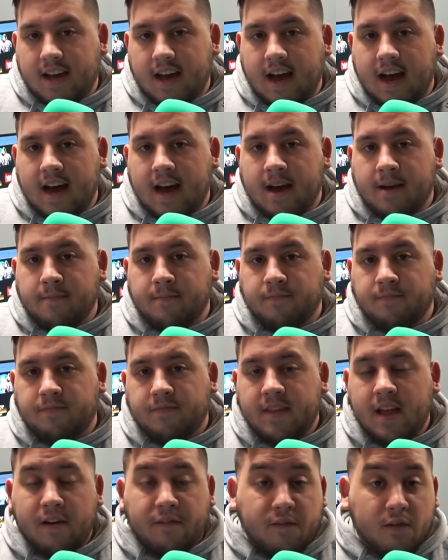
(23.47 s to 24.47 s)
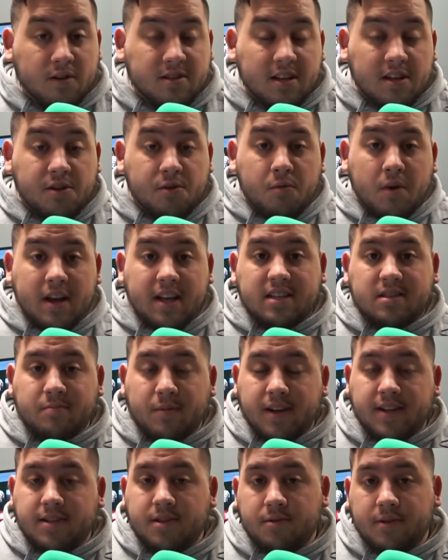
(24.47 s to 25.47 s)
Um, now, first, I do want to
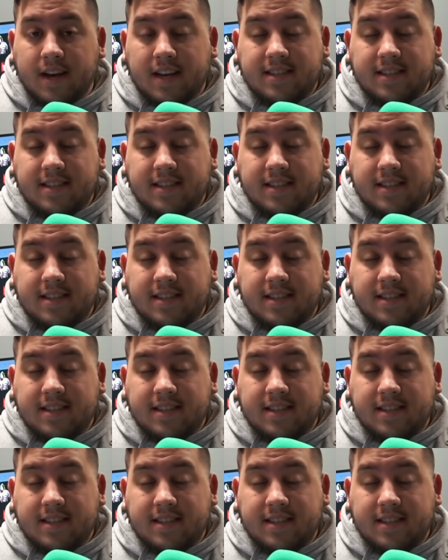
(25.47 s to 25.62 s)
explain to you